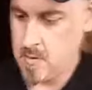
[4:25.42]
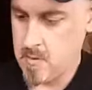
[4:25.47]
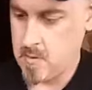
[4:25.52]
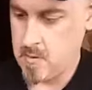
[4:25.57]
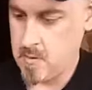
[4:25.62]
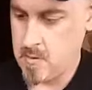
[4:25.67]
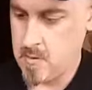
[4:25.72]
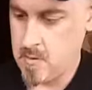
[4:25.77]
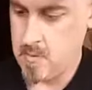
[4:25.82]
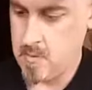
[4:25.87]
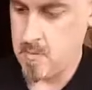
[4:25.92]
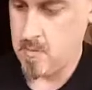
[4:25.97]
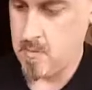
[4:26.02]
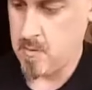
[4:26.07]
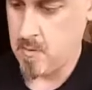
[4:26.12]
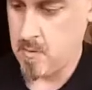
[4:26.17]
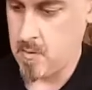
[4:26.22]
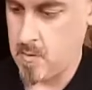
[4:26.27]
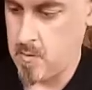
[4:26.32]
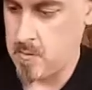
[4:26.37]
or
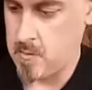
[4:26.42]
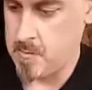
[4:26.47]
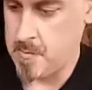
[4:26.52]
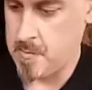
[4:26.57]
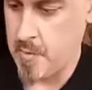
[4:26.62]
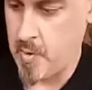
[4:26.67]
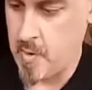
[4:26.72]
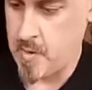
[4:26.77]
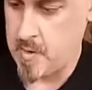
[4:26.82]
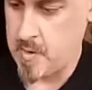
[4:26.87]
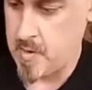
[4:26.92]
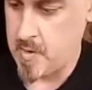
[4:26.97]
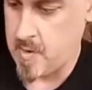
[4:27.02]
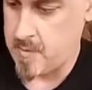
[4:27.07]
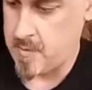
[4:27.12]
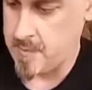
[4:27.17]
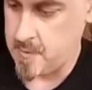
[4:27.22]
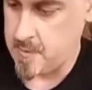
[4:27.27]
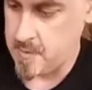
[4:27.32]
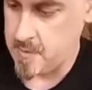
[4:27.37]
bark off a
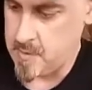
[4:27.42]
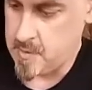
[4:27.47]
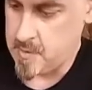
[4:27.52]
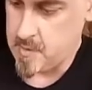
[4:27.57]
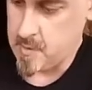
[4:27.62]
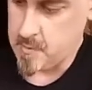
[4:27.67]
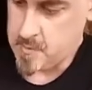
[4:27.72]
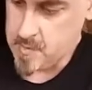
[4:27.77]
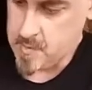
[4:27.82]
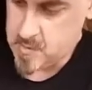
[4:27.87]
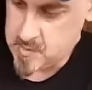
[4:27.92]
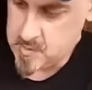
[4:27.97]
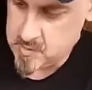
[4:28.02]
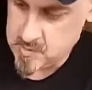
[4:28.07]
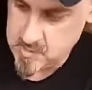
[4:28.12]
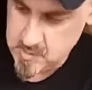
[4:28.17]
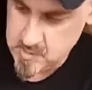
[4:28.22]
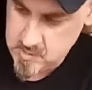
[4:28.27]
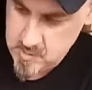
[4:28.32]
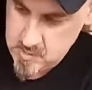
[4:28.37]
limb. You just
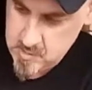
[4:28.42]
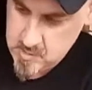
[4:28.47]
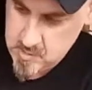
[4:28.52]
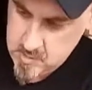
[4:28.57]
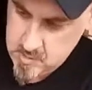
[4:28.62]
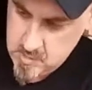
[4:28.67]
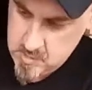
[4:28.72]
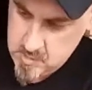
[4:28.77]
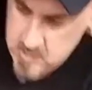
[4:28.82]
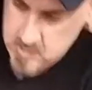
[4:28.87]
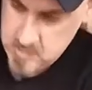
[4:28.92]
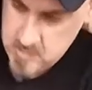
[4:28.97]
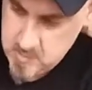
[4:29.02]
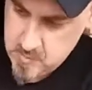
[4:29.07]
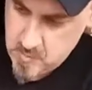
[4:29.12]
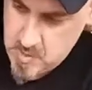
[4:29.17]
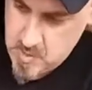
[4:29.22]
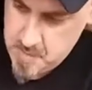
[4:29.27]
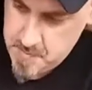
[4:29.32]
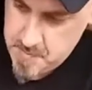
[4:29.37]
scraping it
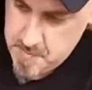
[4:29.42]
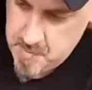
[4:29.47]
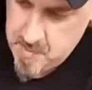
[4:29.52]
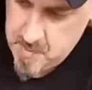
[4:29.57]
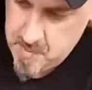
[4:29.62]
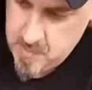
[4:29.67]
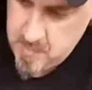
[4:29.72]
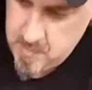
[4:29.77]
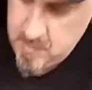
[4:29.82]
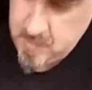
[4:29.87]
like